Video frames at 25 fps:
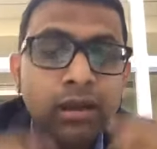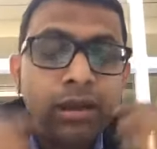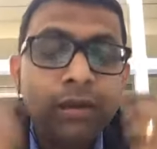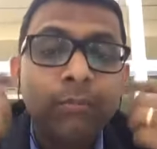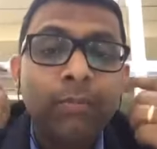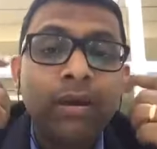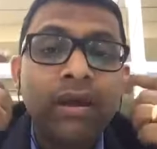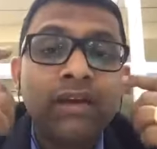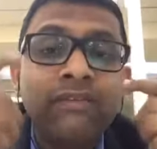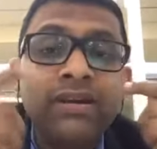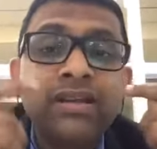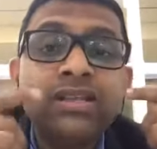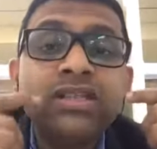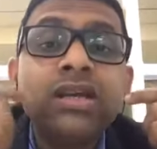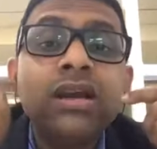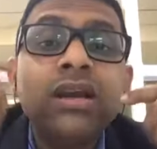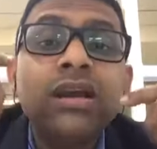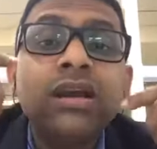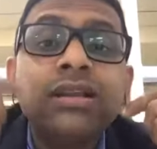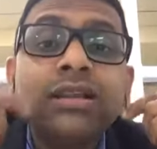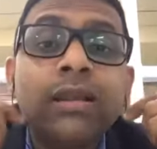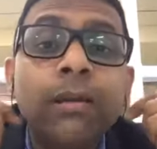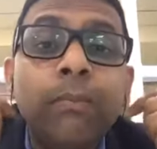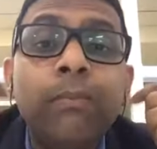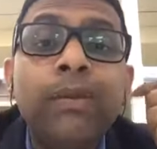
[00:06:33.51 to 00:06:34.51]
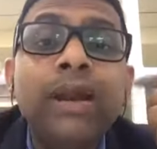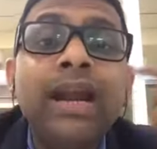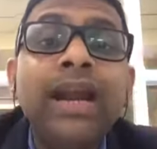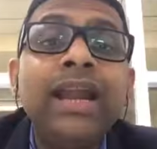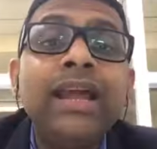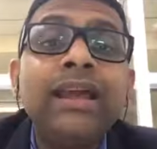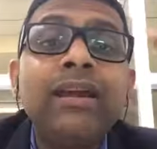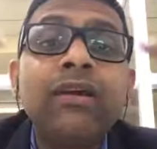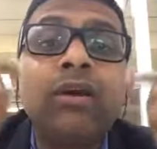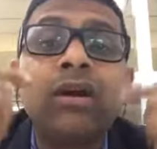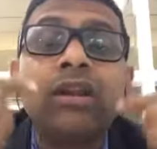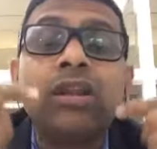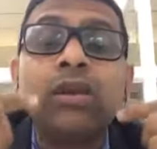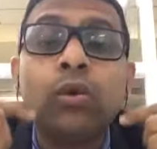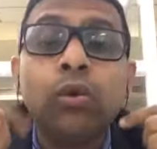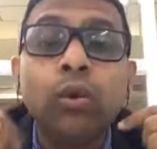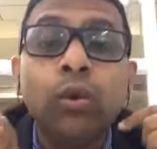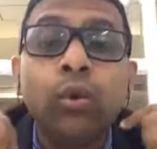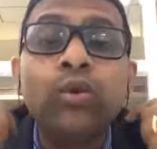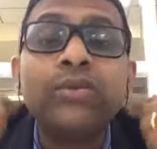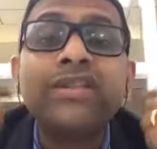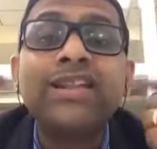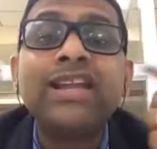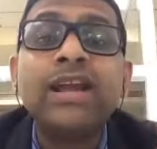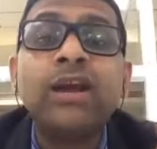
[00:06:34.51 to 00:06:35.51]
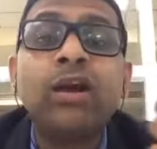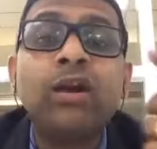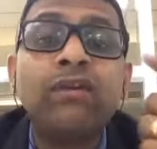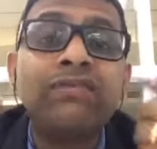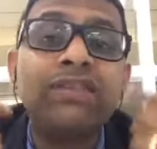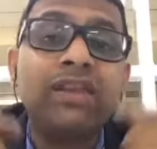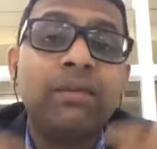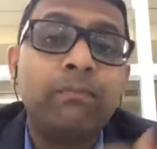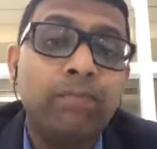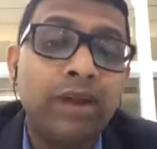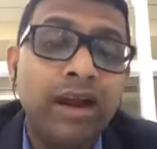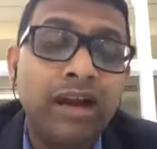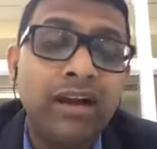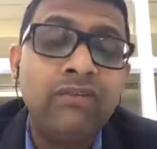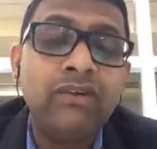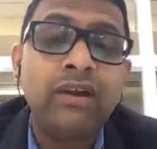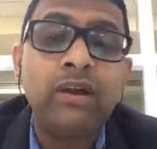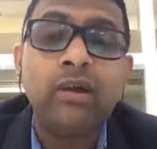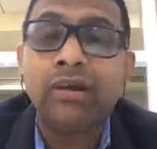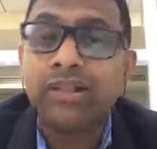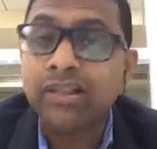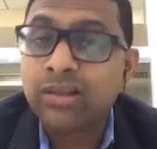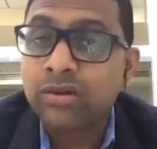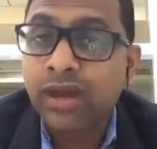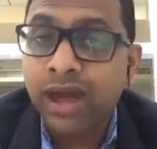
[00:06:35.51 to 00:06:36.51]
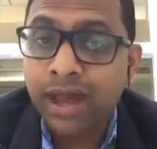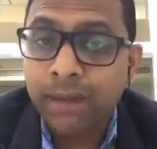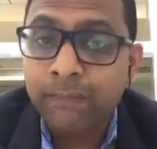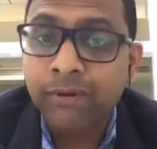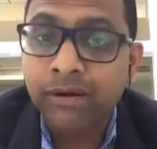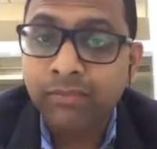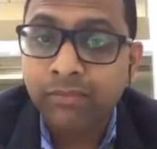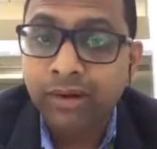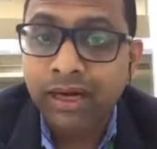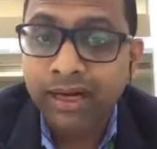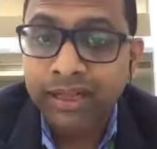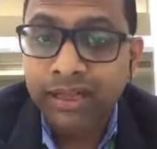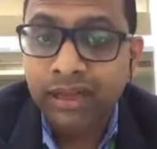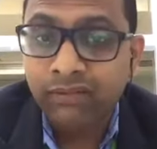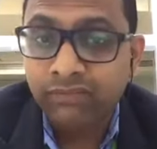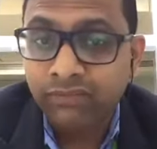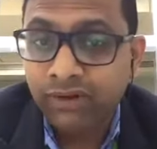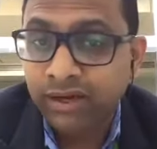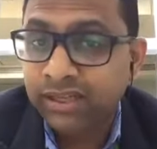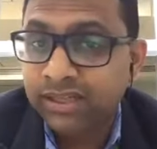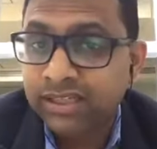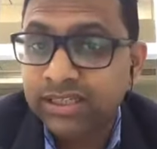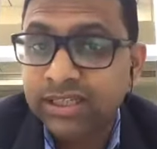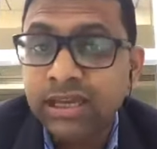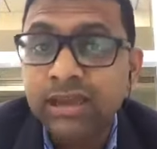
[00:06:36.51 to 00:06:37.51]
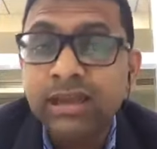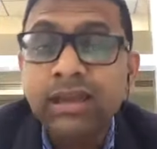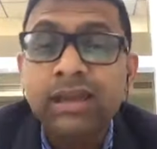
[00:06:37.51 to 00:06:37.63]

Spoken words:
by which the bleeding or the oozing of the blood will also happen, my dear friends.